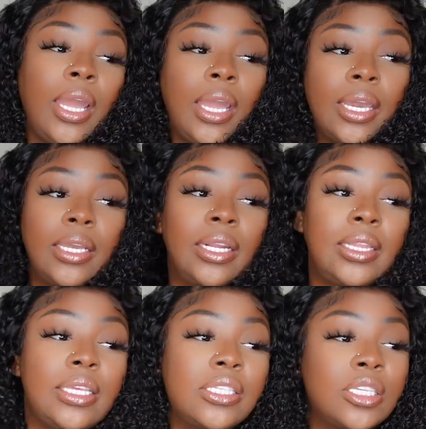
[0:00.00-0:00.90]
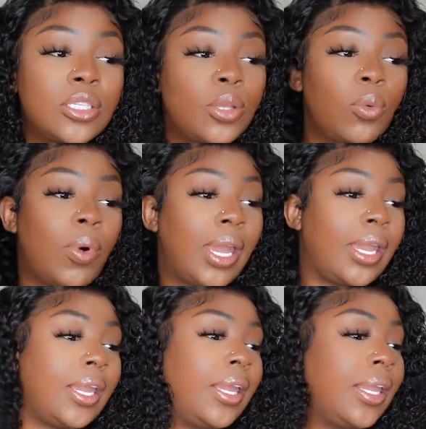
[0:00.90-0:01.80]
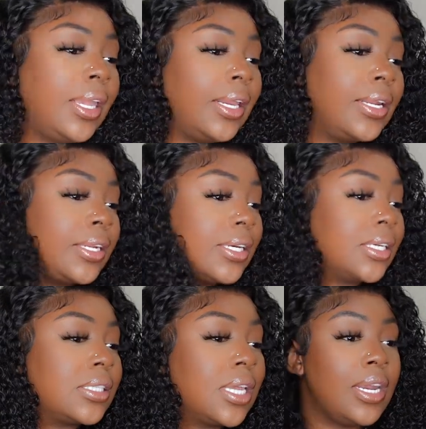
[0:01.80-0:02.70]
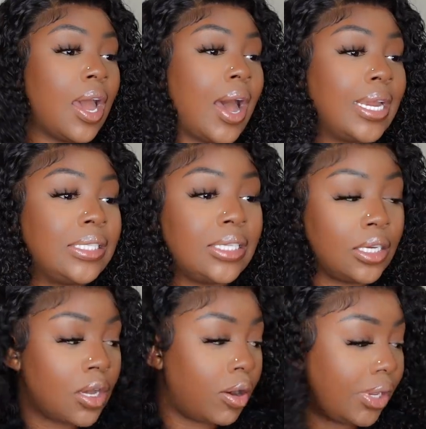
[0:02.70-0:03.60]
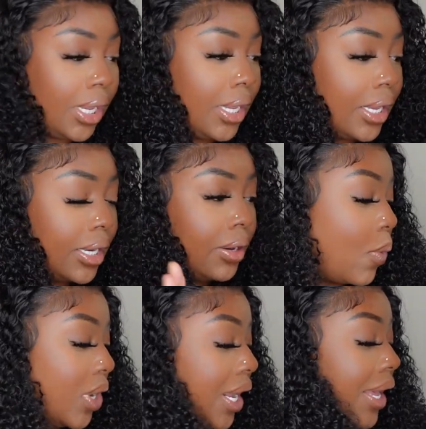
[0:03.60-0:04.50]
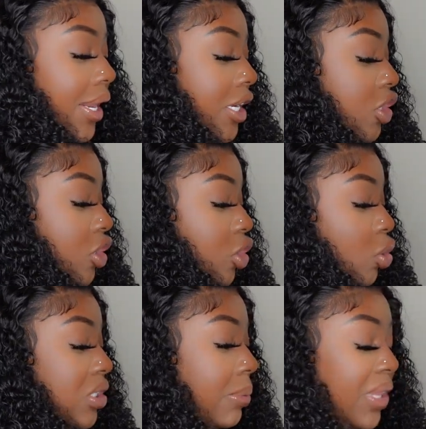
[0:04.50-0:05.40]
and this is the way it looks. Now I did go in, I went ahead and just used some